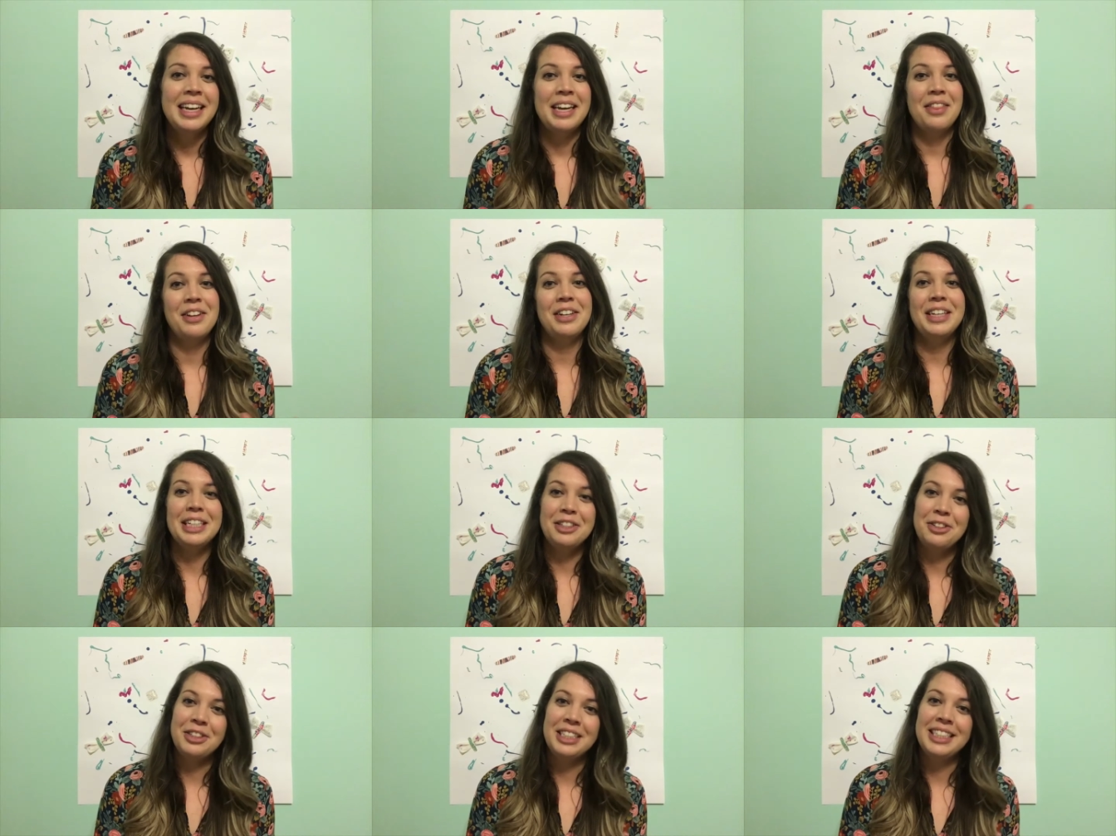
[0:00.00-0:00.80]
and their
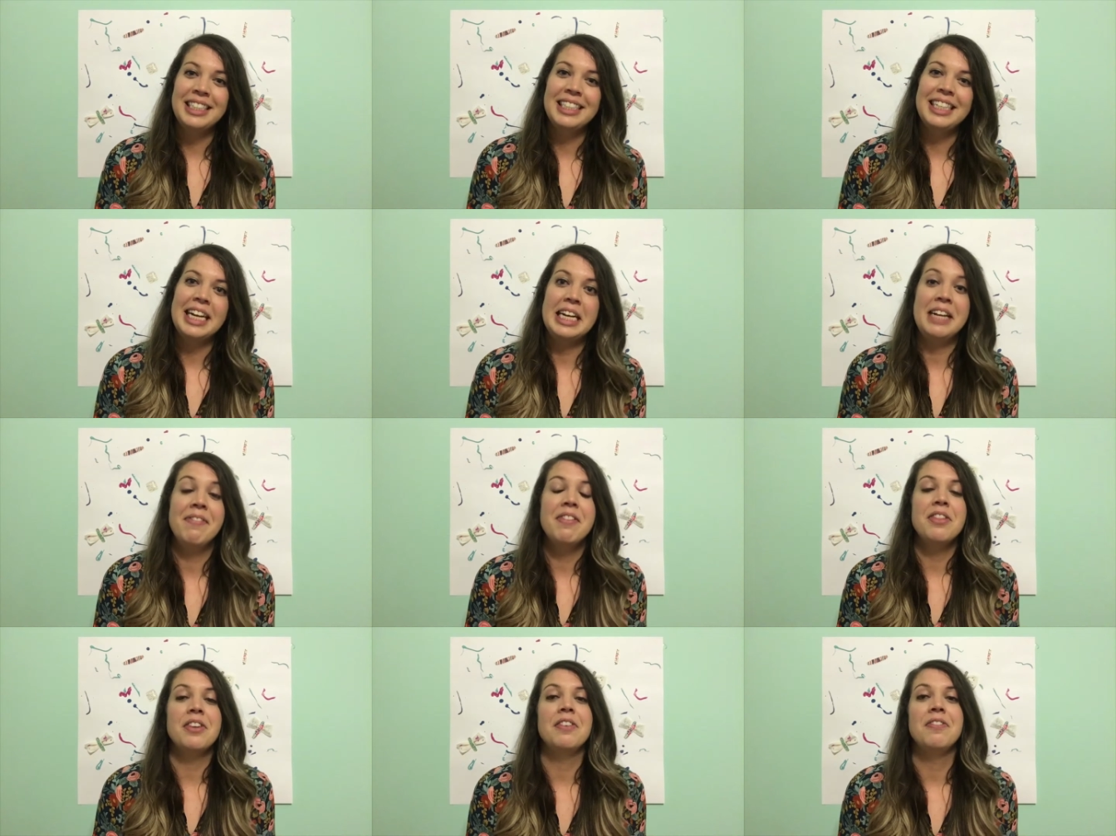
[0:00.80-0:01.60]
interests and
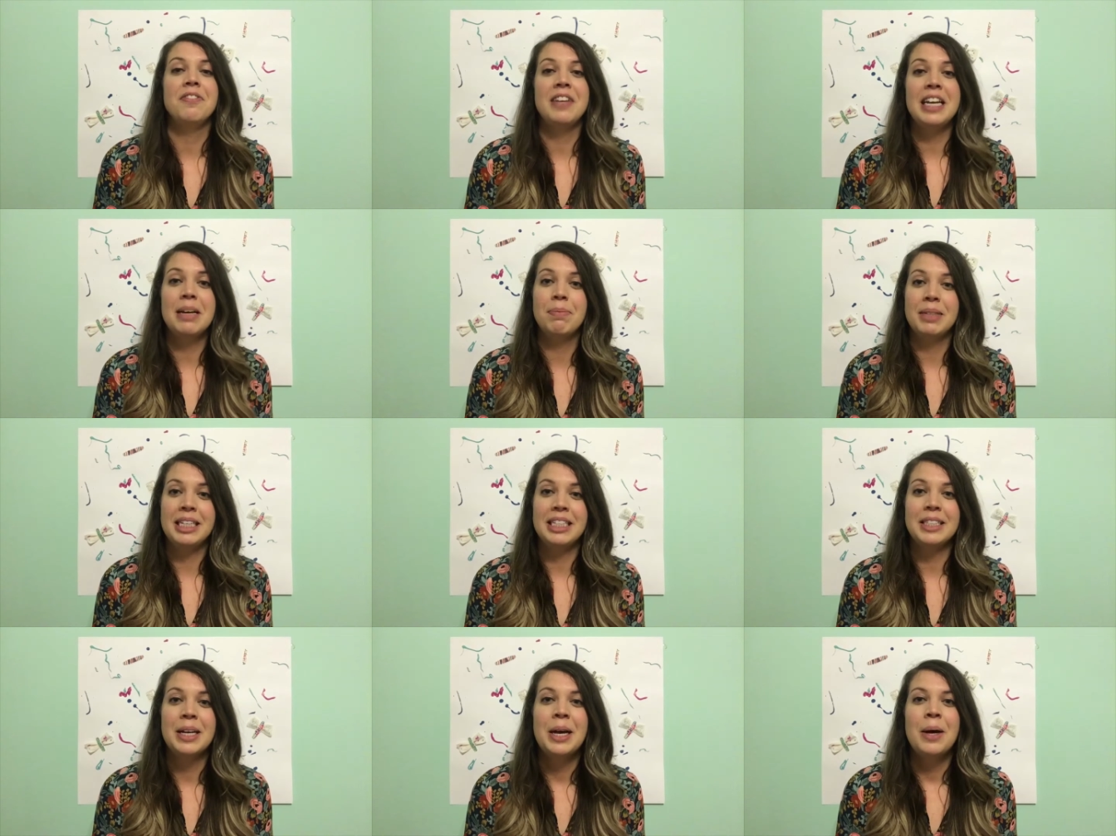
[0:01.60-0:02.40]
even their
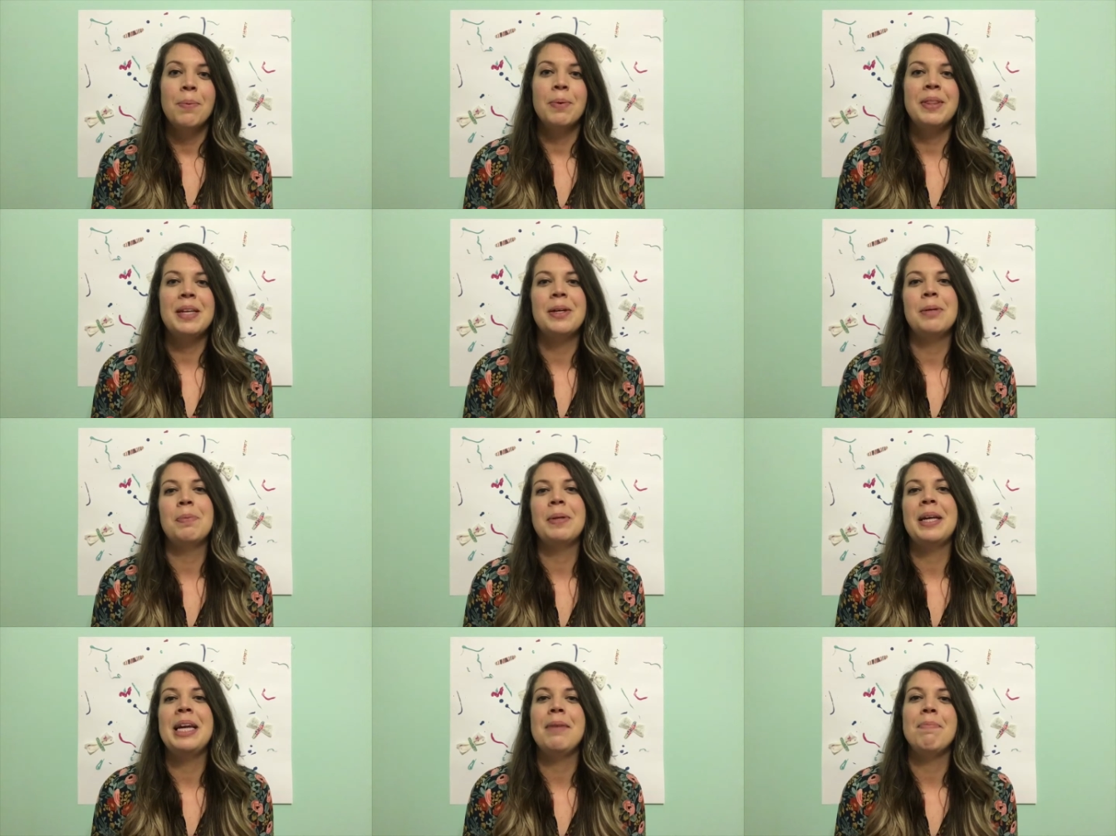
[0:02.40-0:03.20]
families when they were
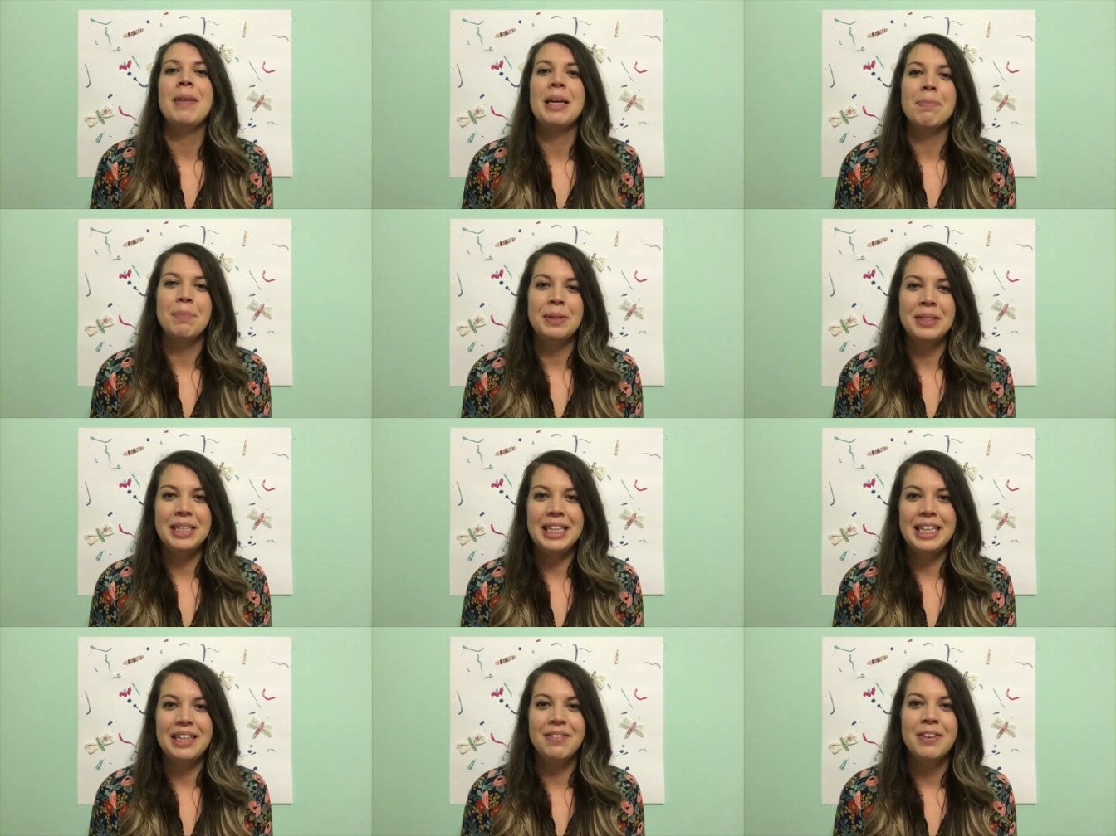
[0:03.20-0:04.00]
playing
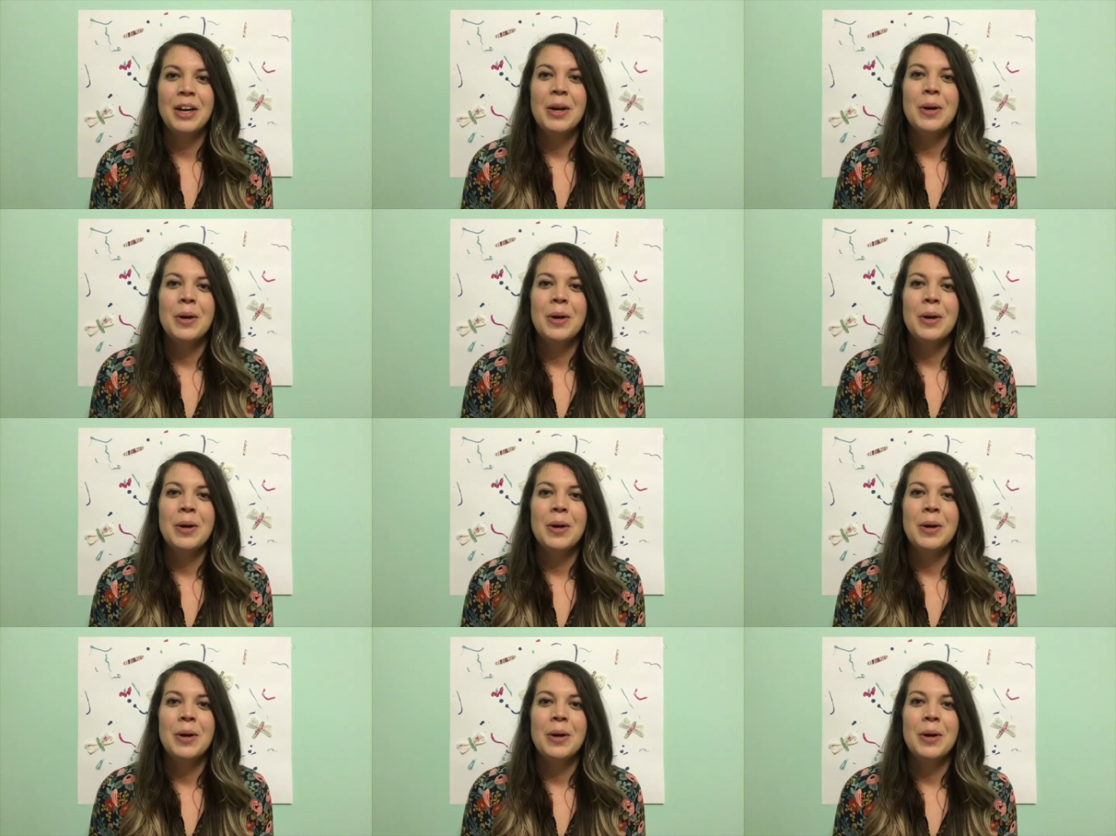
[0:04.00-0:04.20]
make-believe